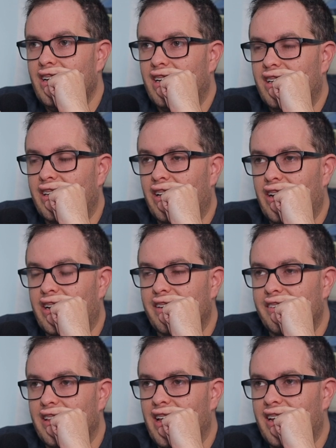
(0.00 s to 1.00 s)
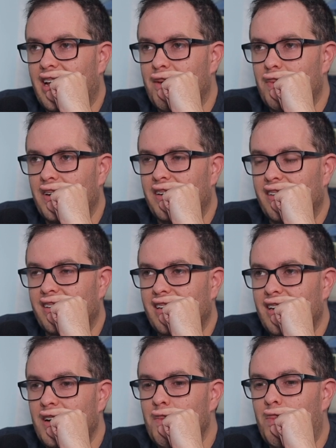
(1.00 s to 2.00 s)
Yeah, I can see that happening.
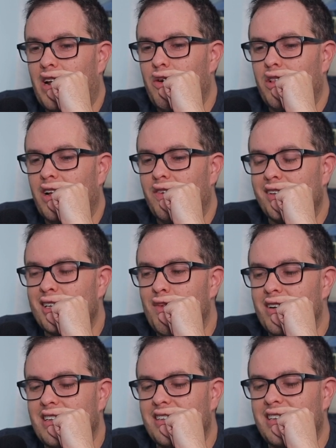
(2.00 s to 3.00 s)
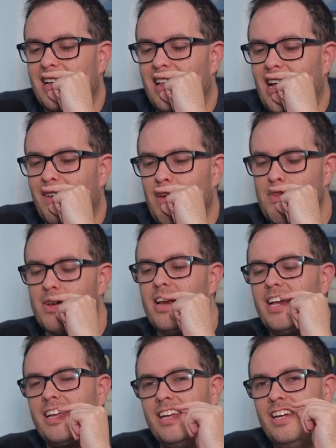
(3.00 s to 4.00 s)
But I would love it so much to see maybe
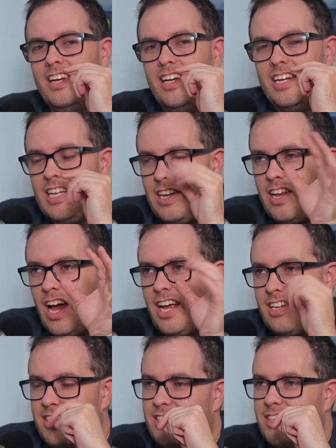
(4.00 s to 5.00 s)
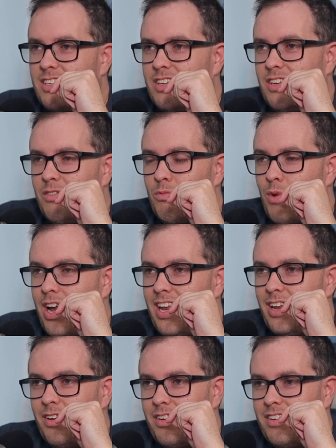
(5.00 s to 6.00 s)
Knights
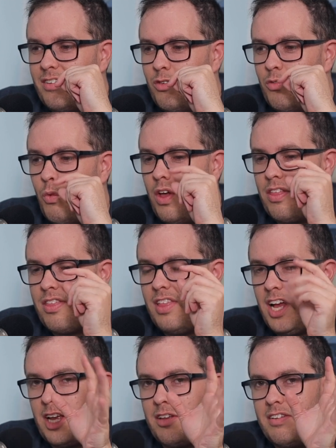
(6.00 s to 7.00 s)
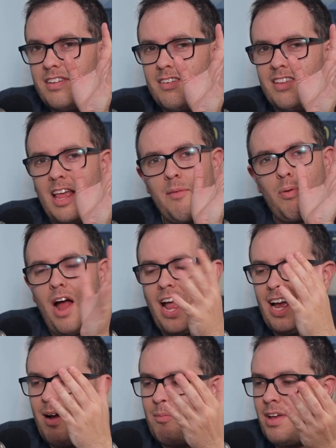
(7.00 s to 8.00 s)
Radiant with
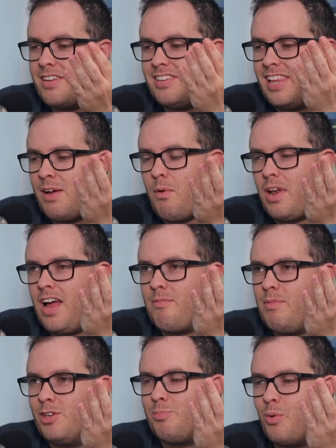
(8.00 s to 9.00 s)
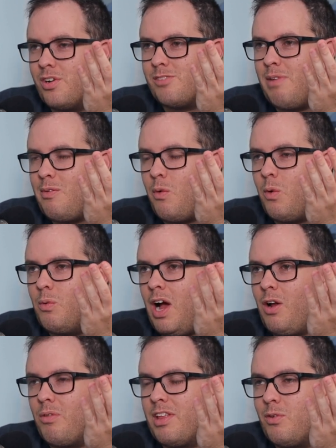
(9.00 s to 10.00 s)
I'm guessing they won't have Mistborns. I
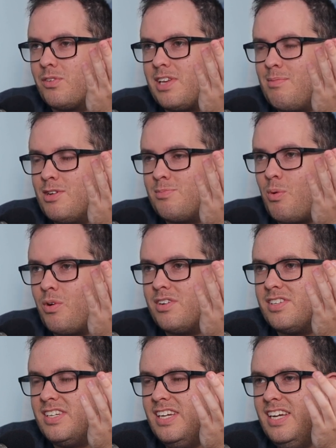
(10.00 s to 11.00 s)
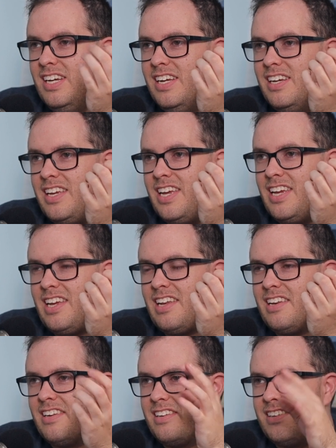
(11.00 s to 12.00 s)
don't think we'll see Mistborns
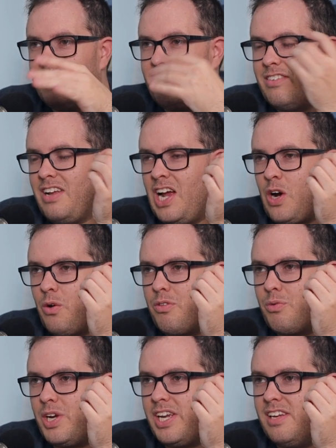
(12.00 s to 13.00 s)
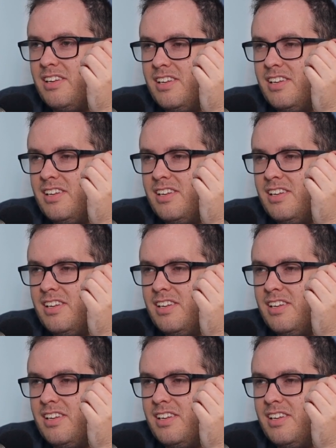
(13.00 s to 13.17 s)
in Era 3,